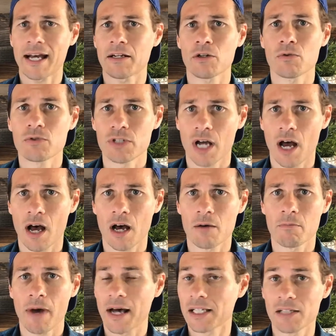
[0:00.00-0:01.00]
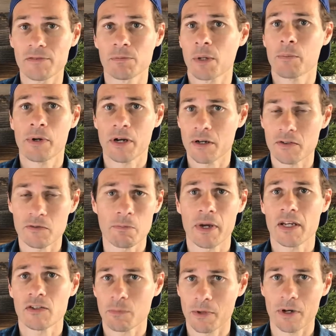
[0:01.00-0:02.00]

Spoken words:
no job. I live in my parents' basement, all